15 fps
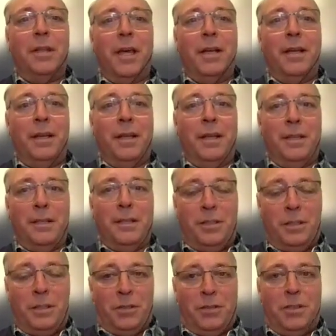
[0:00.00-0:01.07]
then there
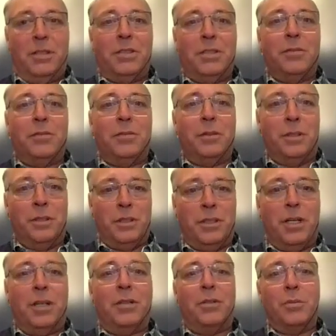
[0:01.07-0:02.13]
is a reason for the
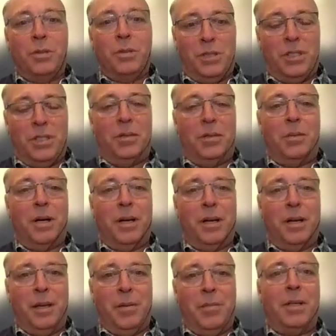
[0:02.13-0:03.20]
child to be seen by
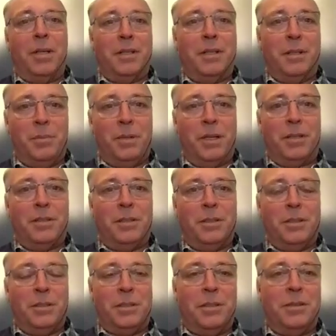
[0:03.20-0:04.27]
a medical
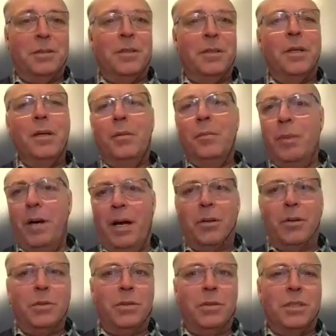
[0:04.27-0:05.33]
practitioner. By a
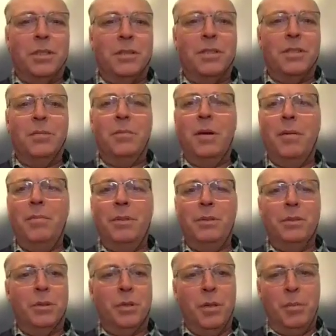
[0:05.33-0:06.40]
nursing team
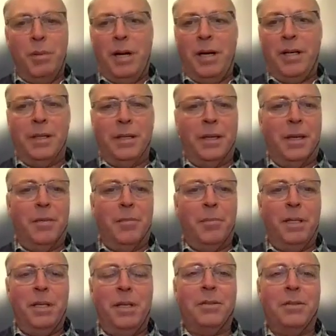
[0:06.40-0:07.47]
member or by a
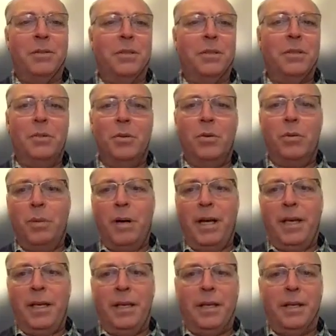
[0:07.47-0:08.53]
pediatrician or
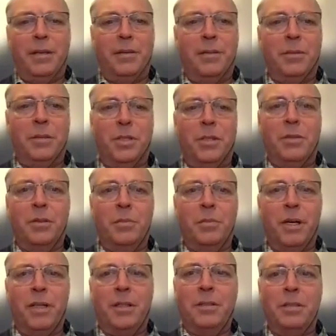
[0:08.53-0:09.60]
by a general
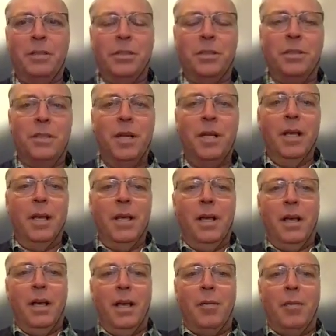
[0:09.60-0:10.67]
practitioner.
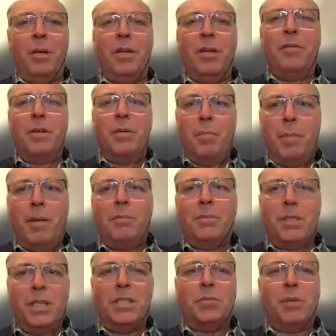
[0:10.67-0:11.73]
But if the mom
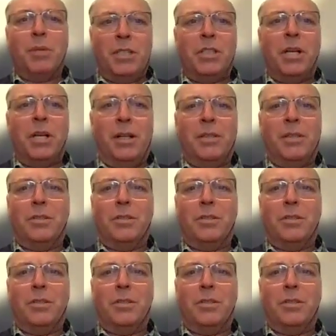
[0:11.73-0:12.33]
says my child